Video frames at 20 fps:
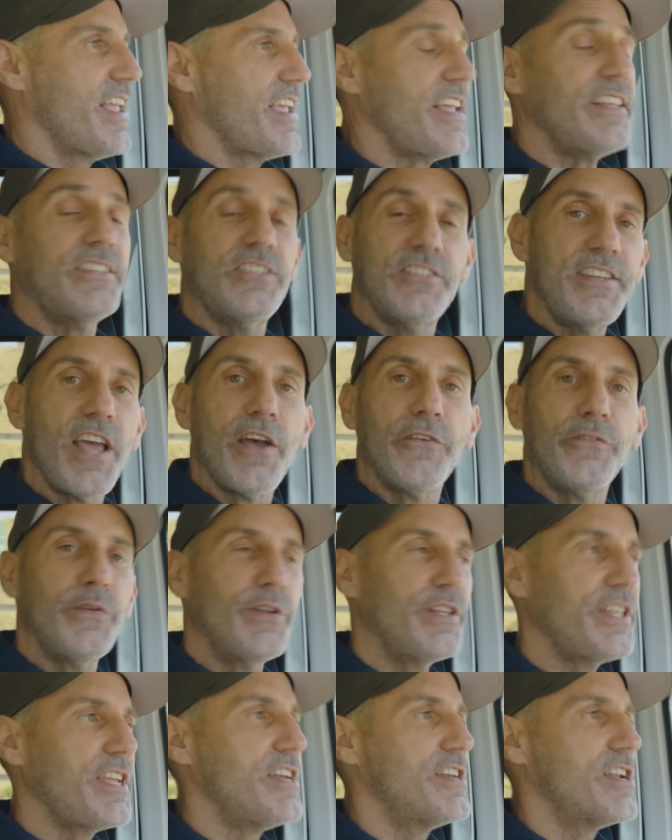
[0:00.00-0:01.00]
it's
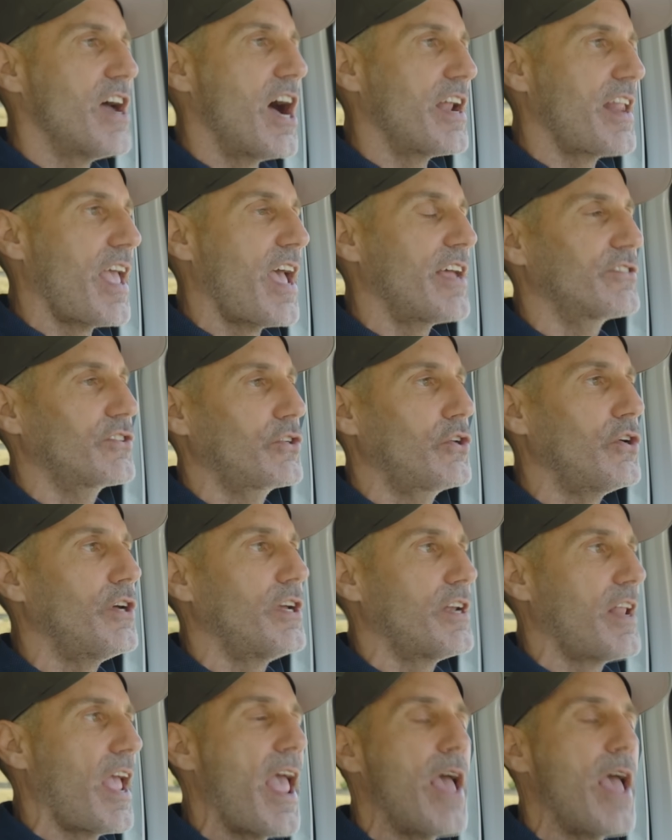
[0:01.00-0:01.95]
definitely not as good